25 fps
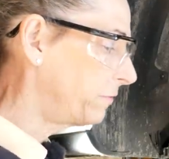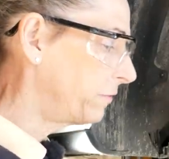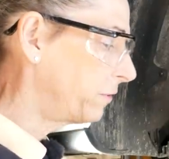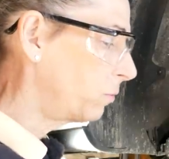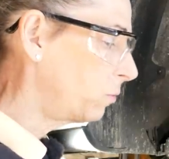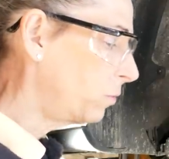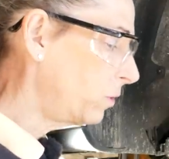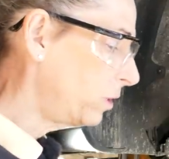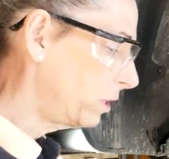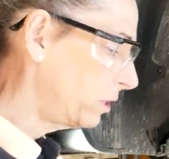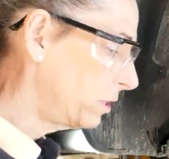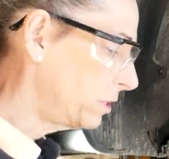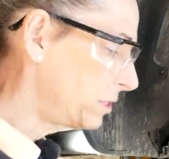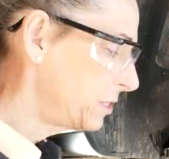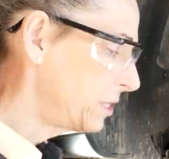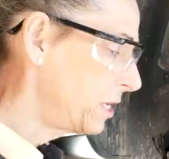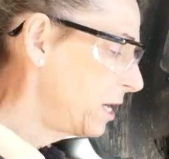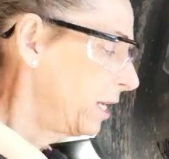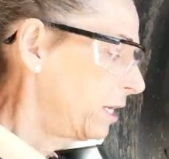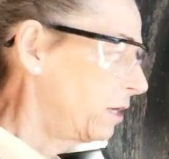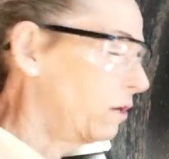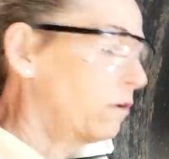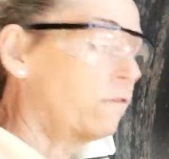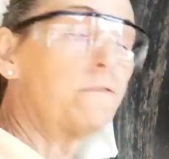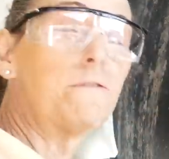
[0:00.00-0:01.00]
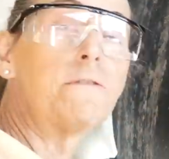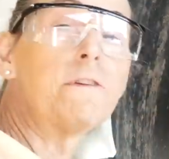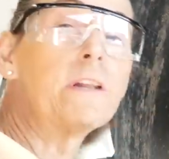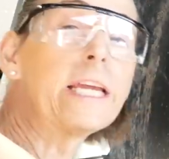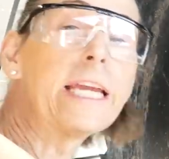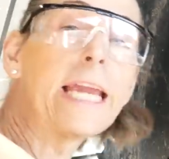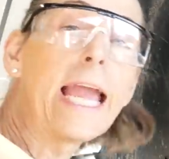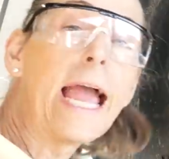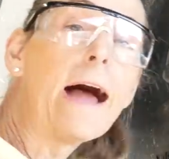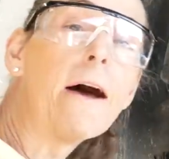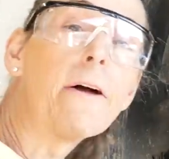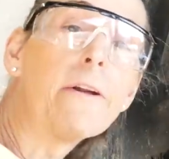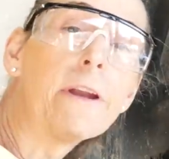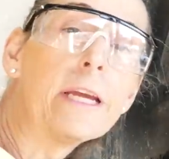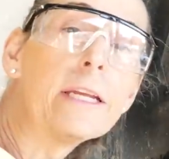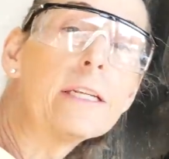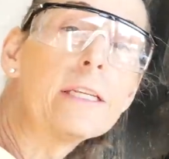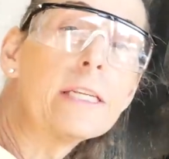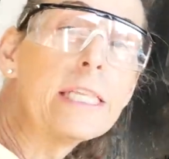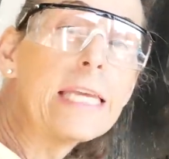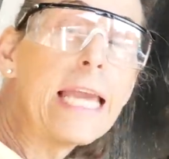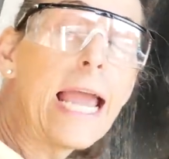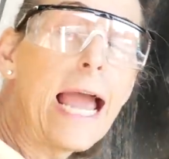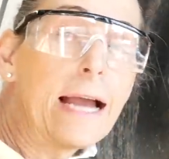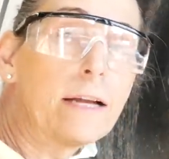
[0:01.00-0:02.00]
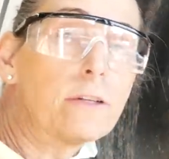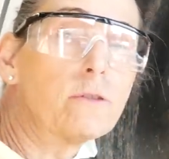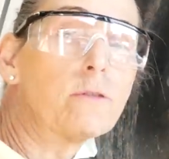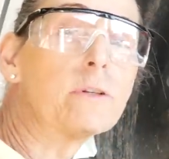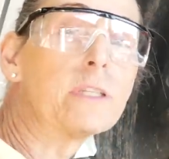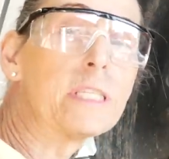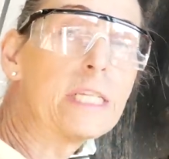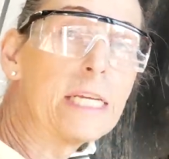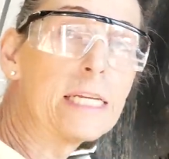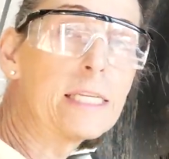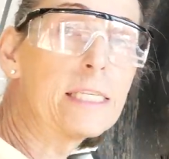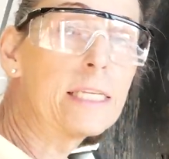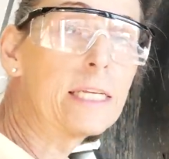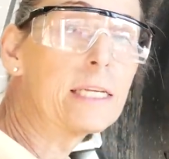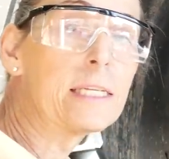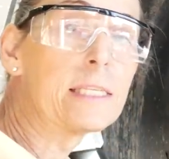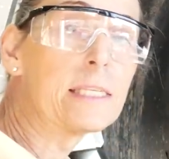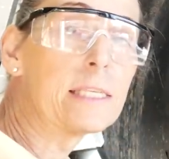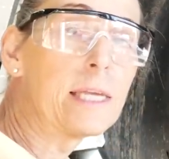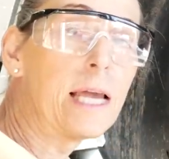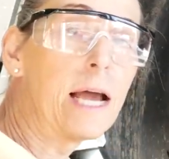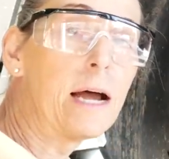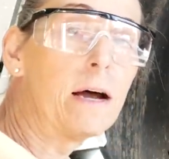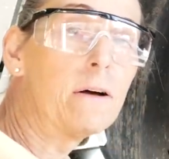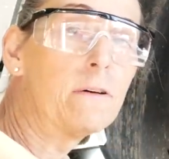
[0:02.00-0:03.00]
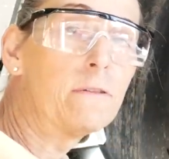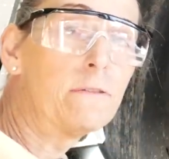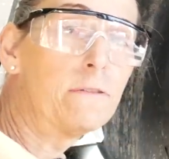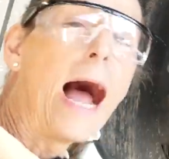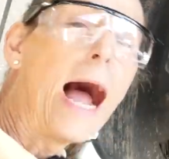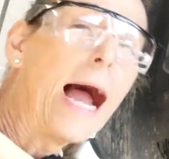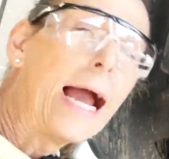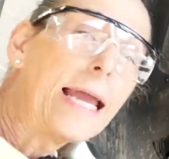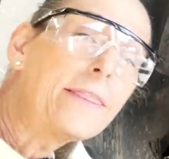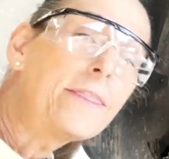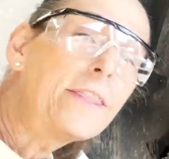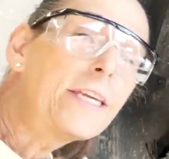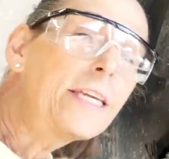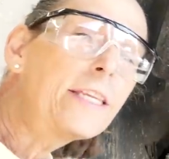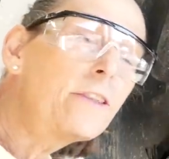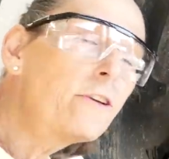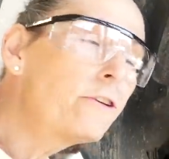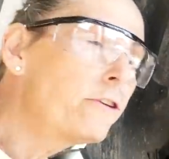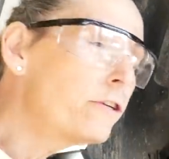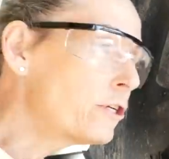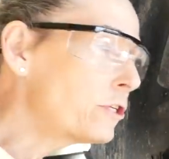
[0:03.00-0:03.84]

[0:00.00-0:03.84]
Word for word: even worse, it'll fling out into the actual disc itself. I think they're